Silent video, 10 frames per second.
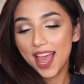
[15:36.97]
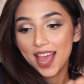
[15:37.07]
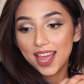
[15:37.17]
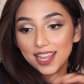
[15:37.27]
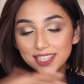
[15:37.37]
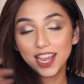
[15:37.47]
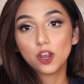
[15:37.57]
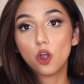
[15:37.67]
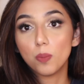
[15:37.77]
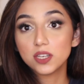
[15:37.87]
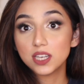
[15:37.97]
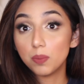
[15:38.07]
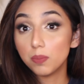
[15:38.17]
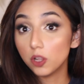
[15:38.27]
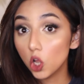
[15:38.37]
And yeah, comment
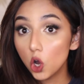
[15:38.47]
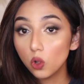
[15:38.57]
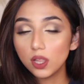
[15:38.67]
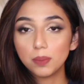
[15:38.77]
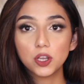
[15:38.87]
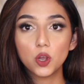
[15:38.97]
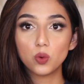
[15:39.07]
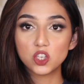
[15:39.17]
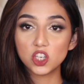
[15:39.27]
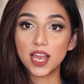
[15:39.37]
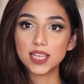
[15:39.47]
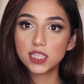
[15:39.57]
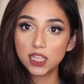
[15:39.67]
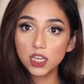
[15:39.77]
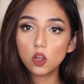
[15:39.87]
down below, let me know what you guys
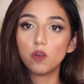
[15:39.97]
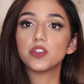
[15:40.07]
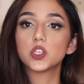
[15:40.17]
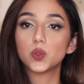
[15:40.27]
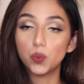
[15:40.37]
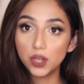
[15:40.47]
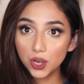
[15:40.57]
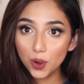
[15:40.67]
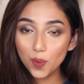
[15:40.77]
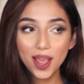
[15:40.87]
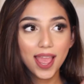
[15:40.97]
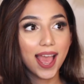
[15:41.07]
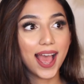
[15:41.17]
think of this video,